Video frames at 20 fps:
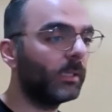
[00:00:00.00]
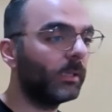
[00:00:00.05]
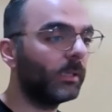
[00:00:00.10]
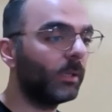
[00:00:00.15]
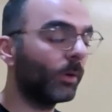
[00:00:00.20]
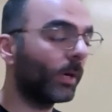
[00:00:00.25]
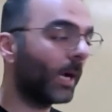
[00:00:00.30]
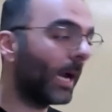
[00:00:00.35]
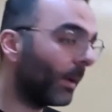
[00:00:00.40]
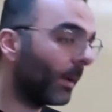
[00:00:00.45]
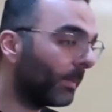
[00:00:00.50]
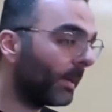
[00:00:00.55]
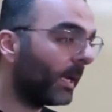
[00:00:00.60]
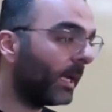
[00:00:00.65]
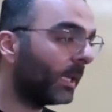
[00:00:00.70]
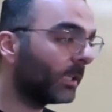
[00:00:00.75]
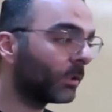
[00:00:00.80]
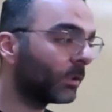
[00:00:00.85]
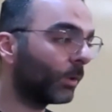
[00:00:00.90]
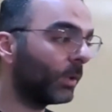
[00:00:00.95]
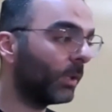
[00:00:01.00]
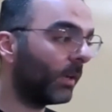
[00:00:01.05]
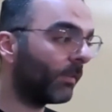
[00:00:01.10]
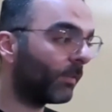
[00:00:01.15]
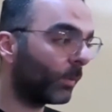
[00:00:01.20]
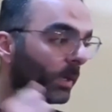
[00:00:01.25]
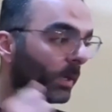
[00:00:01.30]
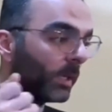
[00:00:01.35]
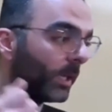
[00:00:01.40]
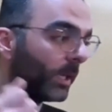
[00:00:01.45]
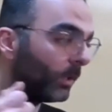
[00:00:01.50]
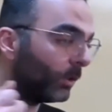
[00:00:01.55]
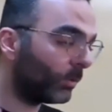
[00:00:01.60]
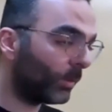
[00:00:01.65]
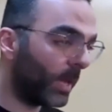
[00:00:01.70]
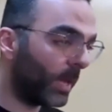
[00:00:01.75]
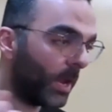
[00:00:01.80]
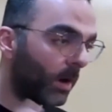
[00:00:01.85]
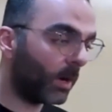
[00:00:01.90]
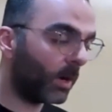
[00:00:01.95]
or iPads so everyone
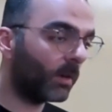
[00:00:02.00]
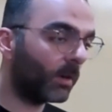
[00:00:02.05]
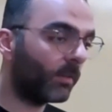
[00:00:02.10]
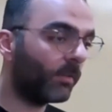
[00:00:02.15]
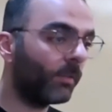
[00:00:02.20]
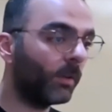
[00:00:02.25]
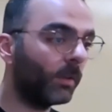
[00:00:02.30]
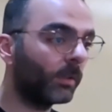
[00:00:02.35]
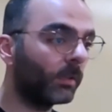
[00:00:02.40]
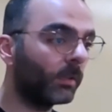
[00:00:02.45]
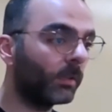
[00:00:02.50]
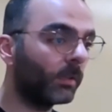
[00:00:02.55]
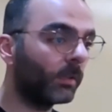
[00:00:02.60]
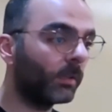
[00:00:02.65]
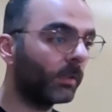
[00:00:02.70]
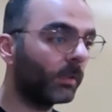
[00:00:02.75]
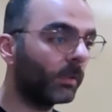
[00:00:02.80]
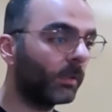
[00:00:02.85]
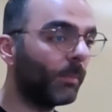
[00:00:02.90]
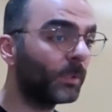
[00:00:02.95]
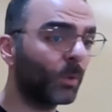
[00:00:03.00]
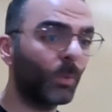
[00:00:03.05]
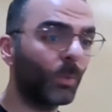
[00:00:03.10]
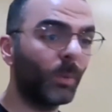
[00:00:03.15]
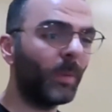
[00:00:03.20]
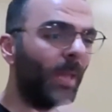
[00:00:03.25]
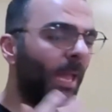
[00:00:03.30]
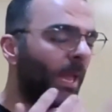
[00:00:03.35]
can do AR on campus.